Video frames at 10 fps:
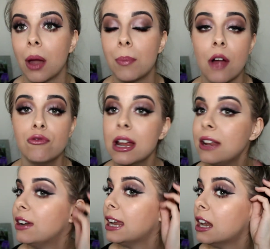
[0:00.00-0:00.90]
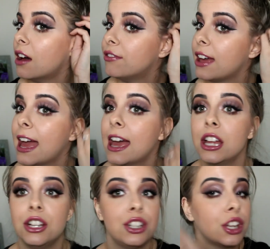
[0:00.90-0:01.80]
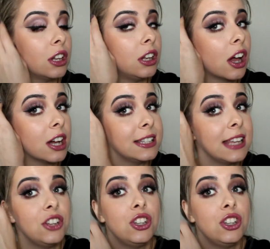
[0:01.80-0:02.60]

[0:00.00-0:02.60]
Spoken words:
but I really love it, and like I said,